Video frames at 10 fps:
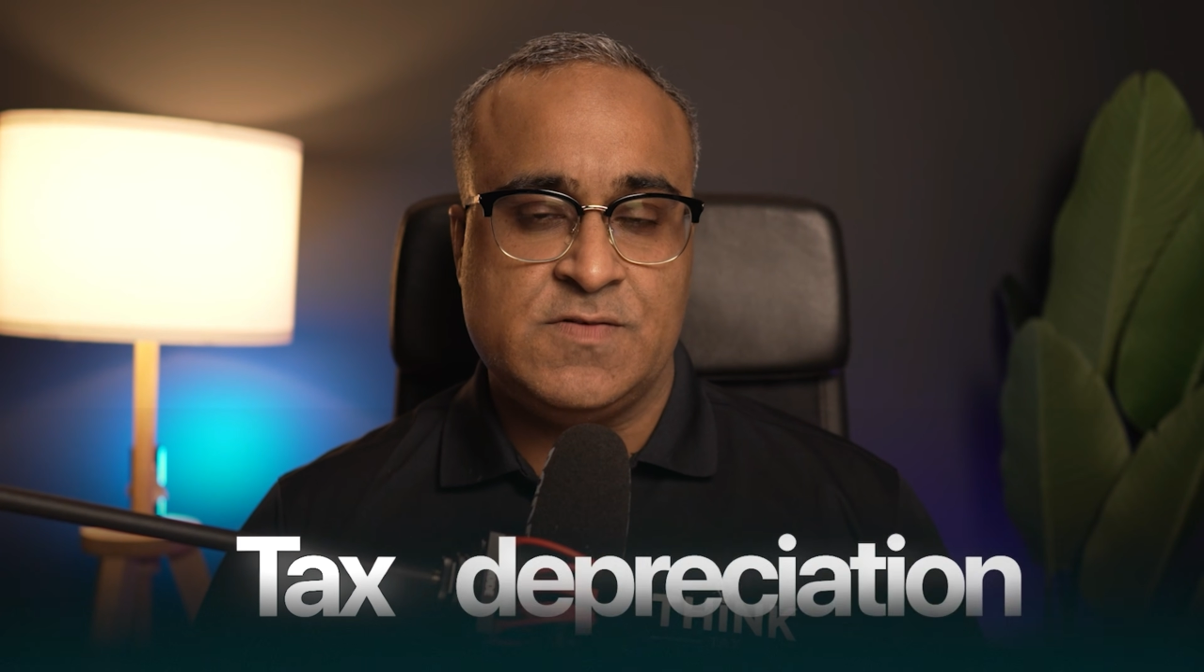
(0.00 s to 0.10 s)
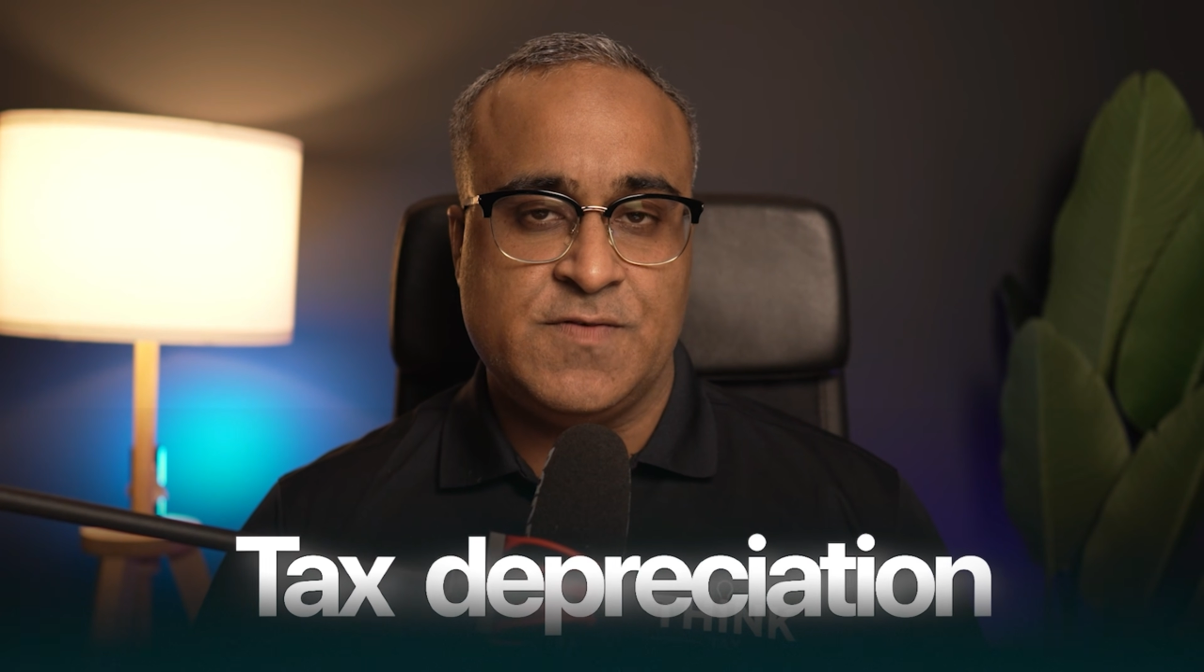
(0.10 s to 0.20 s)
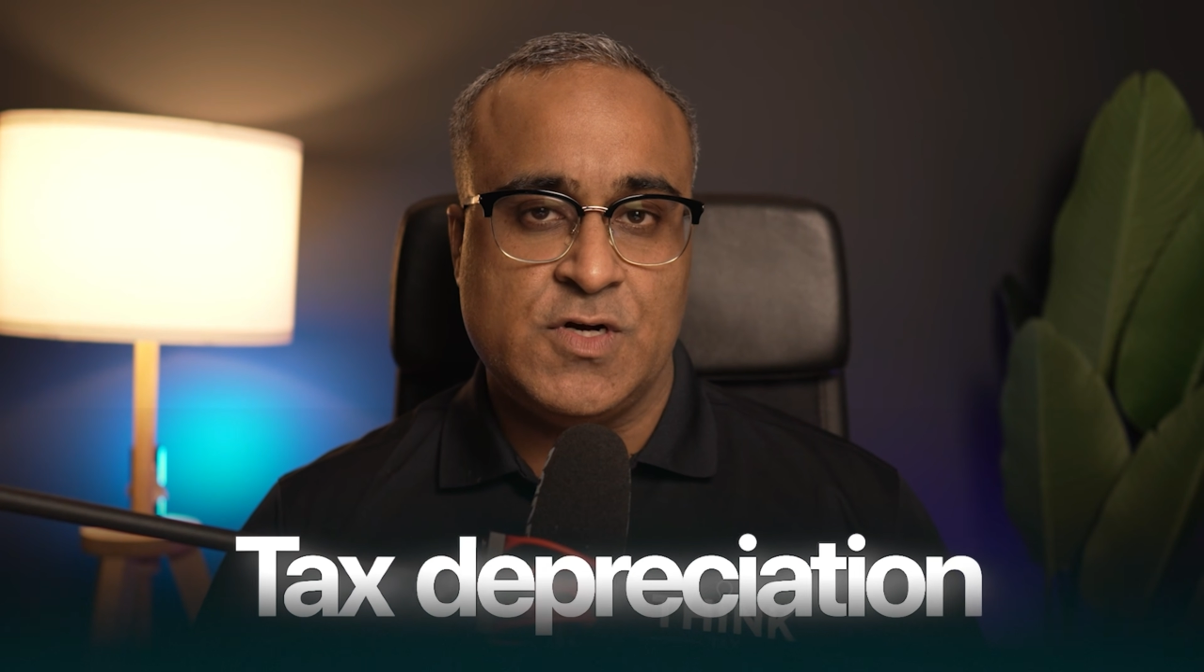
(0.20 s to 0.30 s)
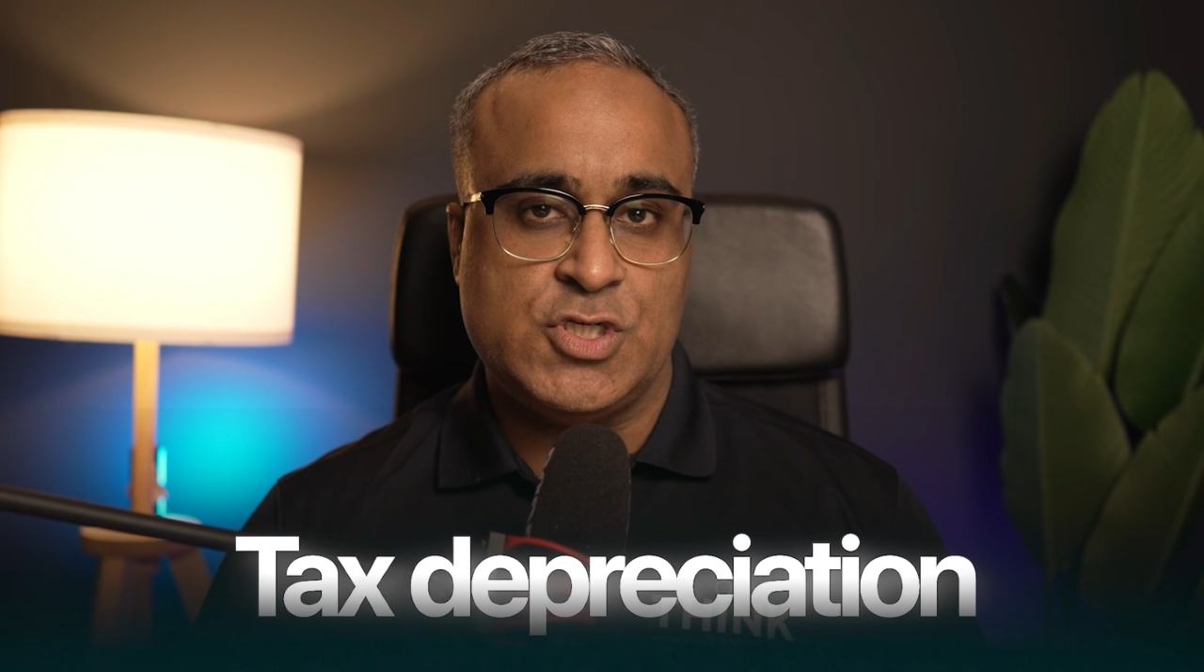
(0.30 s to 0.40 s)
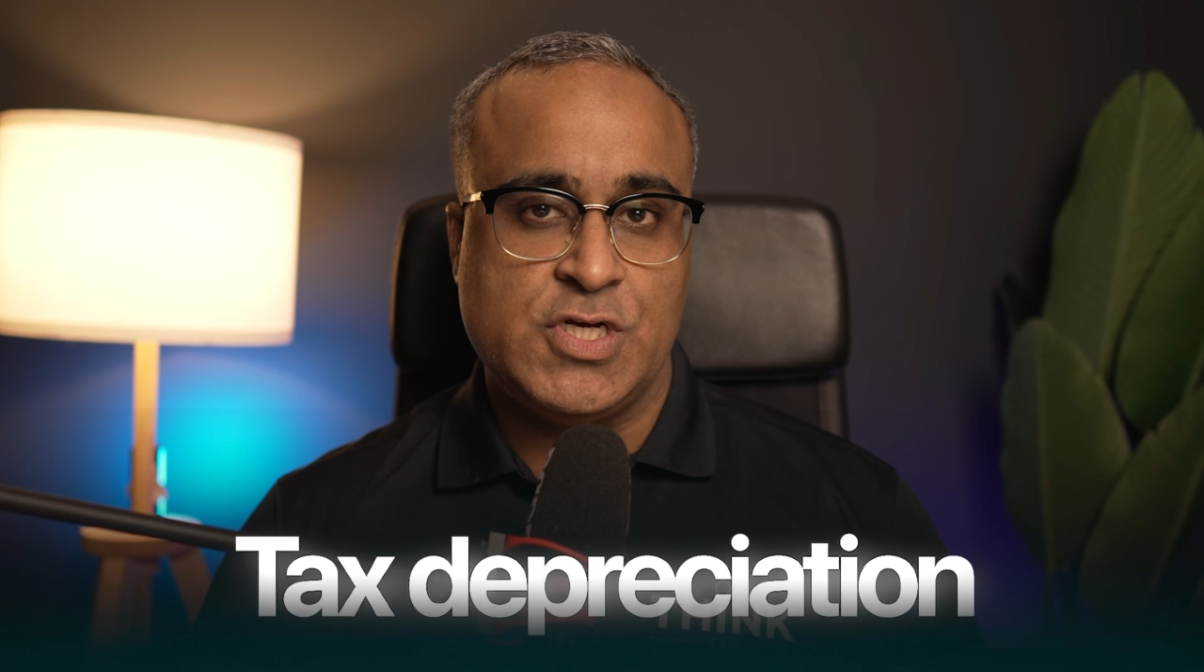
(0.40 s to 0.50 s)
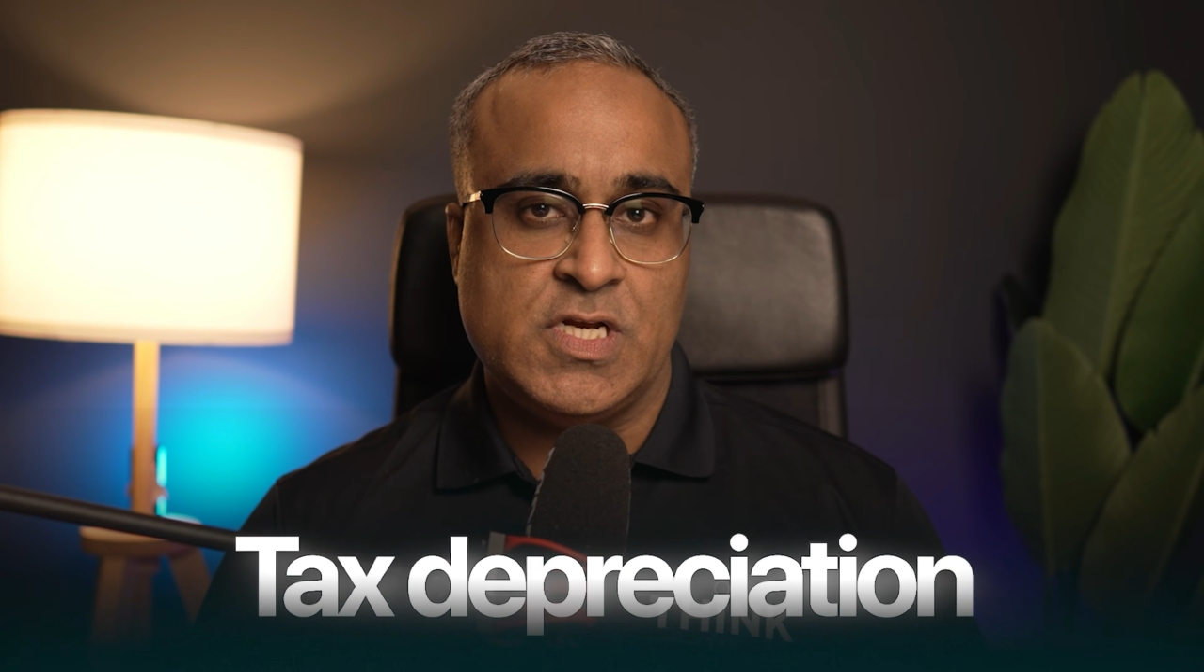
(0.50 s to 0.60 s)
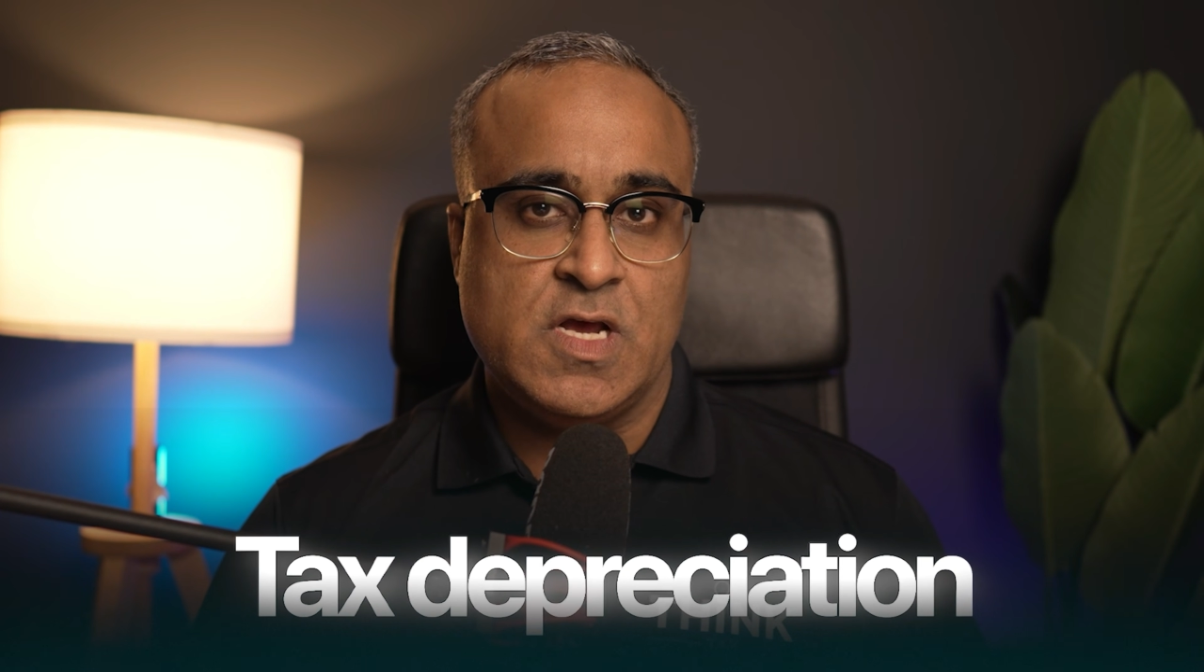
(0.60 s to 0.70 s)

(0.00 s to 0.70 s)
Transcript: version